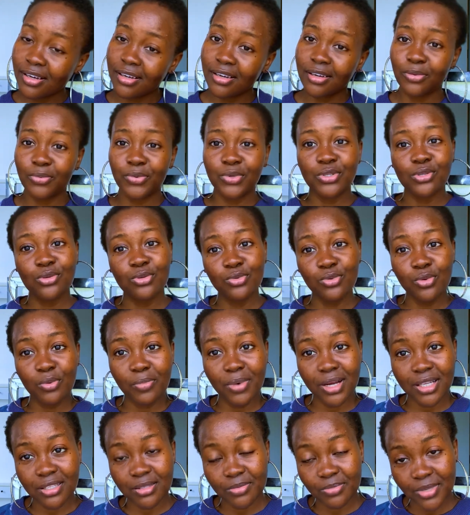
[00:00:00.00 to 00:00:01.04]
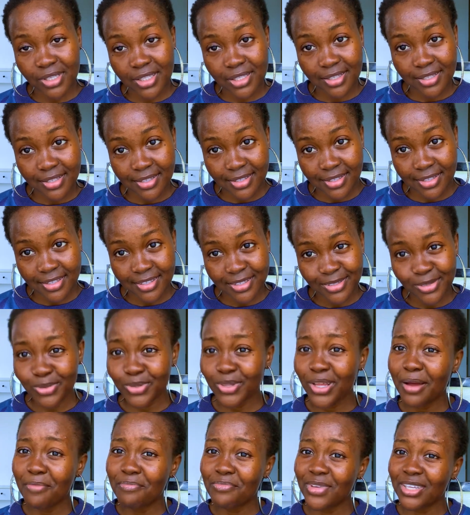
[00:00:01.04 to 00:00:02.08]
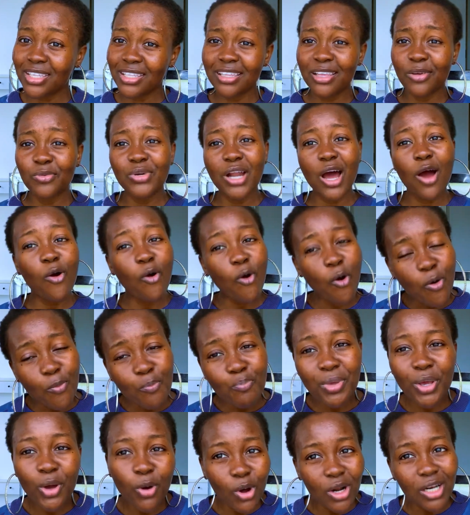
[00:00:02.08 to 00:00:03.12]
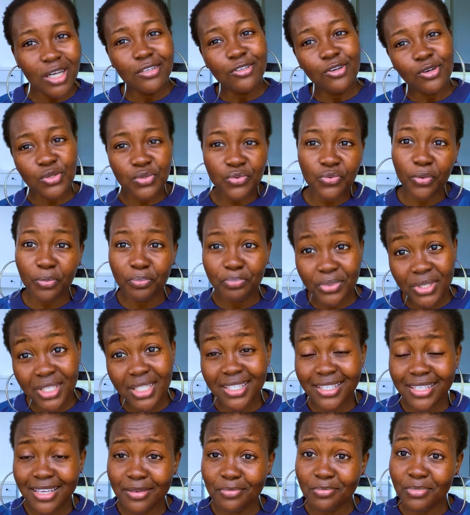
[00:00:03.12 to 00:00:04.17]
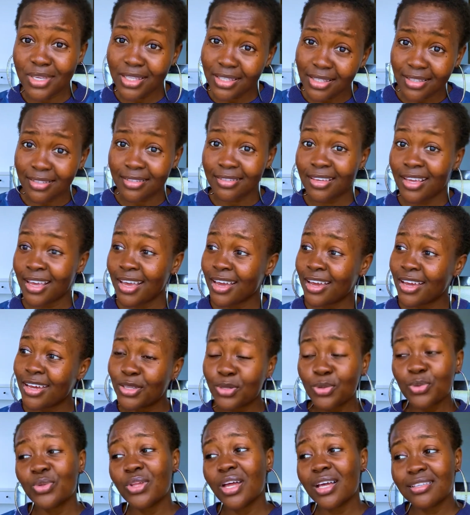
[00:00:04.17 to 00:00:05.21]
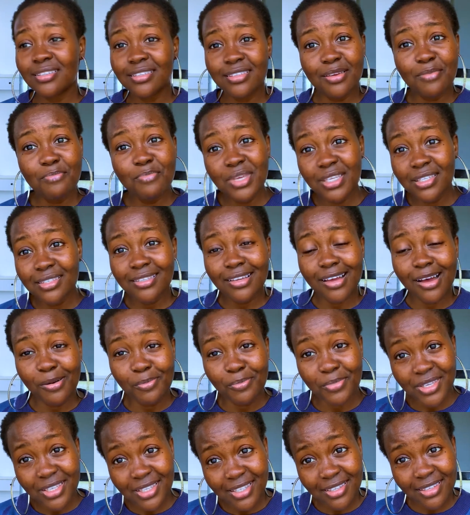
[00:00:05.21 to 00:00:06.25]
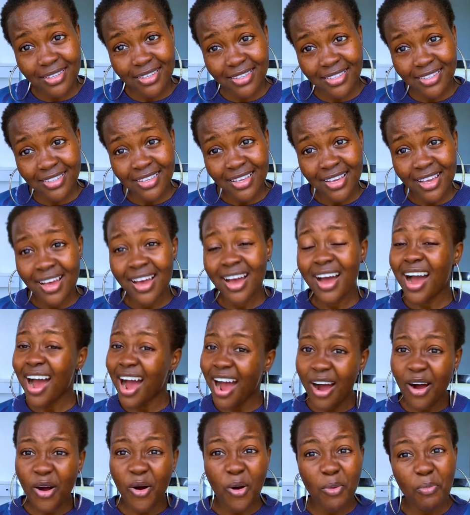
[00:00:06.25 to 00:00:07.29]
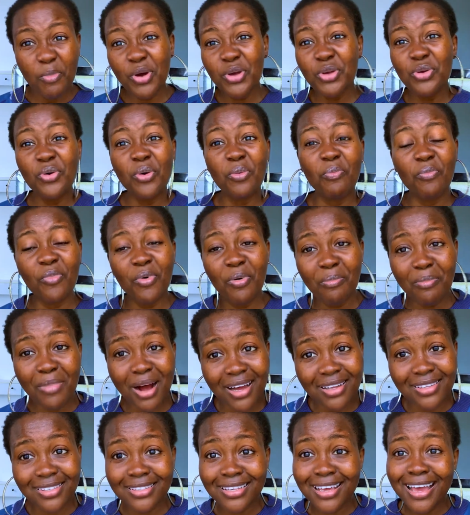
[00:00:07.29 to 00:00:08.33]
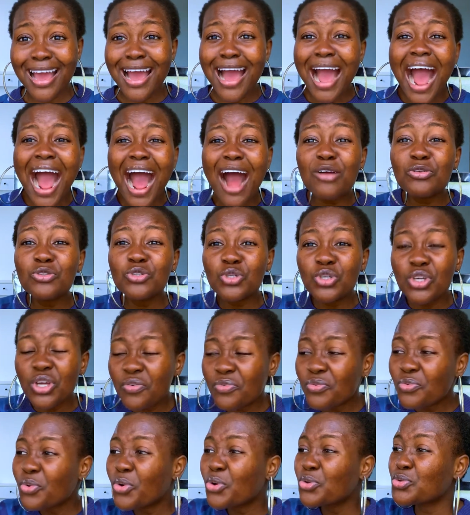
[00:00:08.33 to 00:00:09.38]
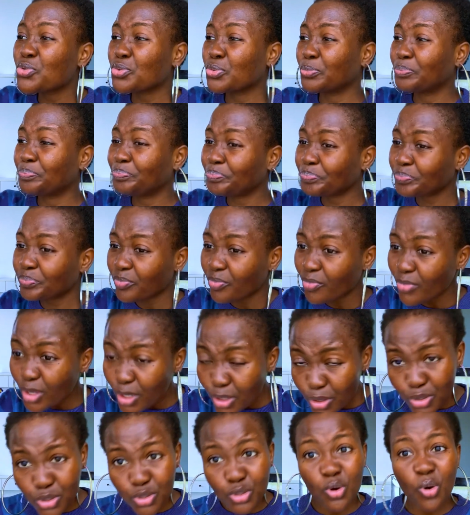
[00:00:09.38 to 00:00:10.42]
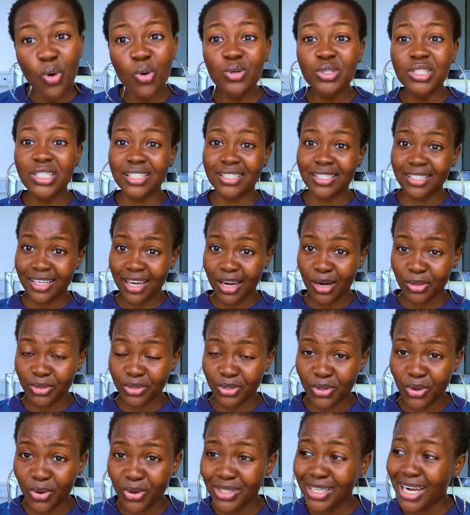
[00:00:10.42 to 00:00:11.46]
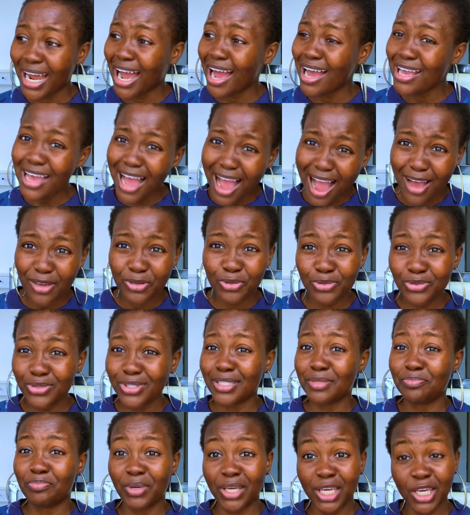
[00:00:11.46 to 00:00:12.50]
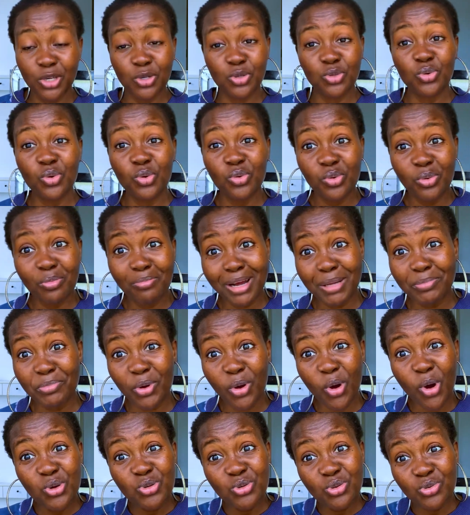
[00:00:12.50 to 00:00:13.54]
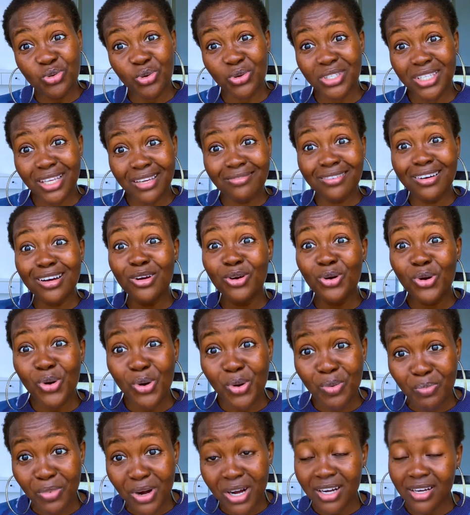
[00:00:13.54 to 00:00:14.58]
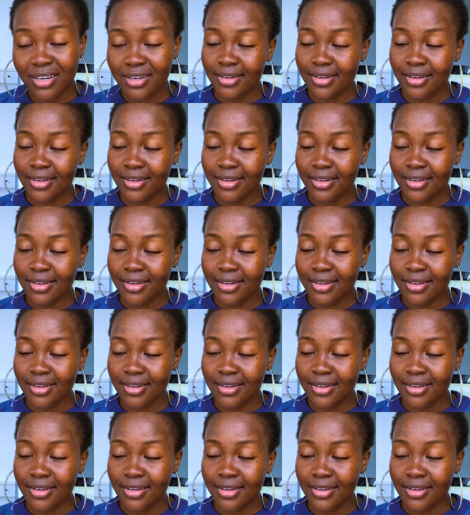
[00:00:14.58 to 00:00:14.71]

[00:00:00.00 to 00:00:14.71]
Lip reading: we don't know mathematics. They will now be calling us for PTA meeting. They will not say Mr. and Mrs. You maths. How do you even want to scold the child? Going that this speaking, you don't know math because you yourself go